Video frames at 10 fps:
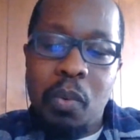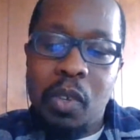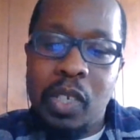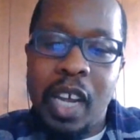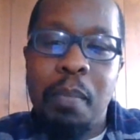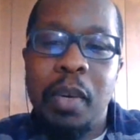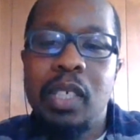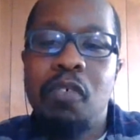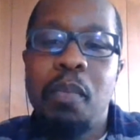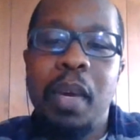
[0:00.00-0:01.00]
There's not much
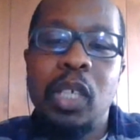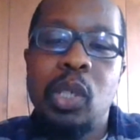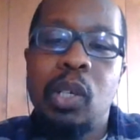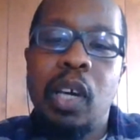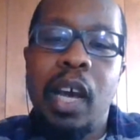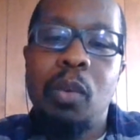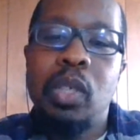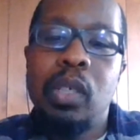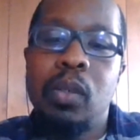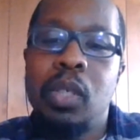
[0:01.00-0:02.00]
information on how
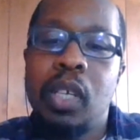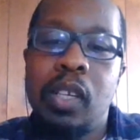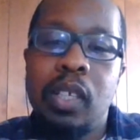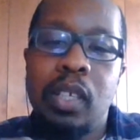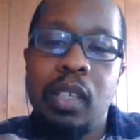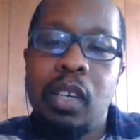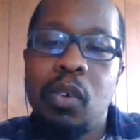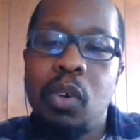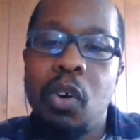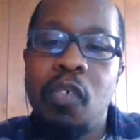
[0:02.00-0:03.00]
sickle cell and
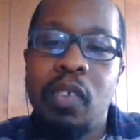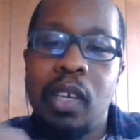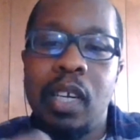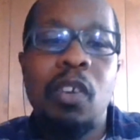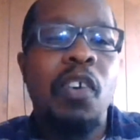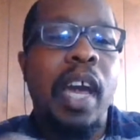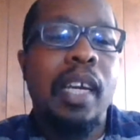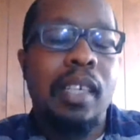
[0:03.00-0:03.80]
COVID interact,